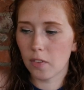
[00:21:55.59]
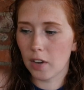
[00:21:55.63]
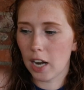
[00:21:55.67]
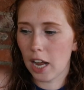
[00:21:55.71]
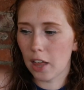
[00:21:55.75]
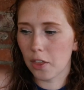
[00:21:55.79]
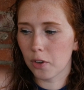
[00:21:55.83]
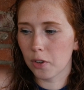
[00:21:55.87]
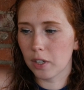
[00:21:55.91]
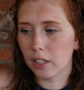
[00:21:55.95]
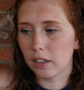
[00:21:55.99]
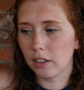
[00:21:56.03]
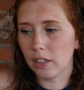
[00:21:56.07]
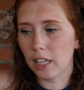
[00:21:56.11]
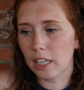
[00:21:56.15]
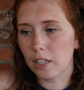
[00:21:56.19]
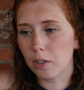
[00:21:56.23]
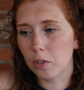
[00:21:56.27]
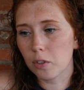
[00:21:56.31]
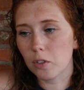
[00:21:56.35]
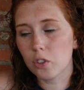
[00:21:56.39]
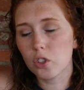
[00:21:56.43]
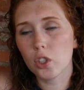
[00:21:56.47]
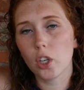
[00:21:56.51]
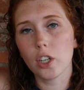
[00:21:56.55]
that either it
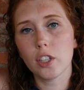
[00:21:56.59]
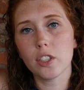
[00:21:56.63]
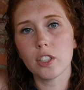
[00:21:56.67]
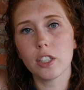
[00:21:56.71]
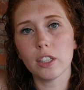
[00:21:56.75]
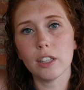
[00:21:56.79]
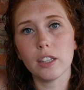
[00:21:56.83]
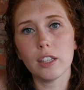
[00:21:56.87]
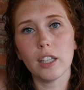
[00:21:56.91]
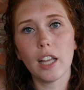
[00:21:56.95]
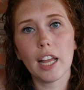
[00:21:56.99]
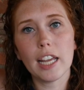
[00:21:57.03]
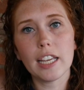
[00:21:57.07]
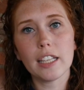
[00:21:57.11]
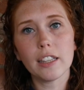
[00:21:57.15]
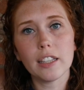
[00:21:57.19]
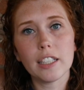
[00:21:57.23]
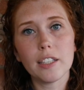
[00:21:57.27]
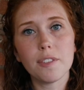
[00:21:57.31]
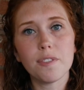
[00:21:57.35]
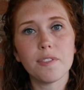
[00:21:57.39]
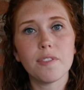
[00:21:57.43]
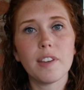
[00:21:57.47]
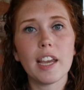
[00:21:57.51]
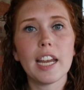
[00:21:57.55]
like started to
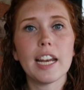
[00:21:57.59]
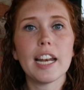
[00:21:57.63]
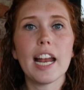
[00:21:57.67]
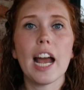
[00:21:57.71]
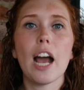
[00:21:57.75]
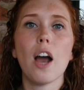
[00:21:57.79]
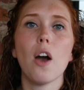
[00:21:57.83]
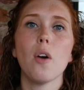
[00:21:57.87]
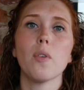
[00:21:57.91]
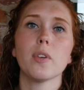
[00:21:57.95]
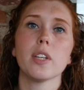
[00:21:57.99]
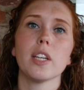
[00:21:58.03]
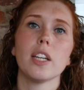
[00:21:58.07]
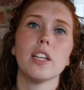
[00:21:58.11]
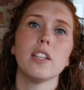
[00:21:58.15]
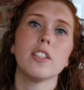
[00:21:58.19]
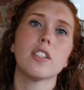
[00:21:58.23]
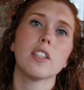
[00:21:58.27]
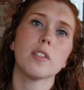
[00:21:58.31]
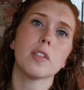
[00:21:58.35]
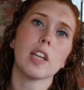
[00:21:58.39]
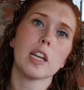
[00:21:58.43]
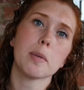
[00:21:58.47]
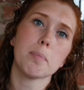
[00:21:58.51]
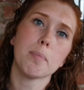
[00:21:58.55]
lightly fade out
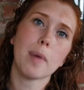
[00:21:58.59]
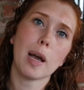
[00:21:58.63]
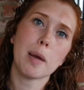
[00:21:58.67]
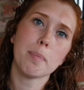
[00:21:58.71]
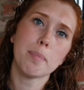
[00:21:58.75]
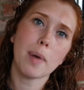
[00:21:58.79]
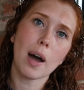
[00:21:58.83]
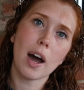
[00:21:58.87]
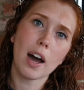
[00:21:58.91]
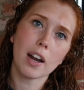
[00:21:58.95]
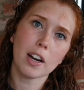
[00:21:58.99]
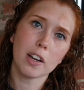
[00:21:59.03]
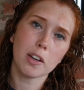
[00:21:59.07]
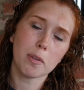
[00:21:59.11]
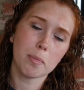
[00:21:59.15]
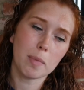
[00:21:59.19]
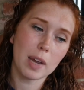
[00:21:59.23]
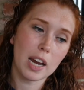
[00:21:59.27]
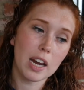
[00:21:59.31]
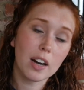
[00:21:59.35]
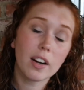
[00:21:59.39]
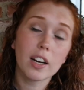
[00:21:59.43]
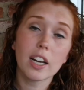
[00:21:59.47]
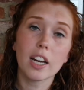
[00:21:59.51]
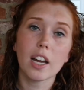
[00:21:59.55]
into like my bottom
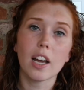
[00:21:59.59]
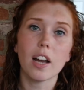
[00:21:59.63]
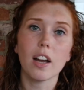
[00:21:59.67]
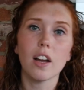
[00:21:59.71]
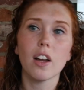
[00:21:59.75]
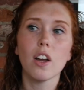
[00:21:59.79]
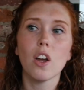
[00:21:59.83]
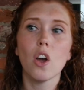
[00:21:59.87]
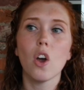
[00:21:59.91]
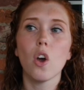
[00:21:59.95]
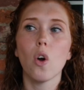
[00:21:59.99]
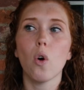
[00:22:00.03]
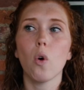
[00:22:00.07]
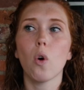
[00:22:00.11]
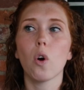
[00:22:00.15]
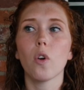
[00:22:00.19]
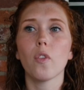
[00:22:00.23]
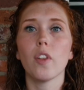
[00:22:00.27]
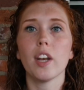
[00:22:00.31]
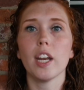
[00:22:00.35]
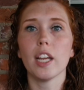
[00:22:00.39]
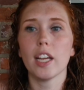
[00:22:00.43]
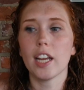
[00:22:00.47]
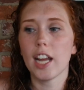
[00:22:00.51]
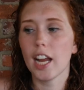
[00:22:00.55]
area, or
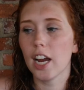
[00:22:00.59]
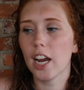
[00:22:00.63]
that it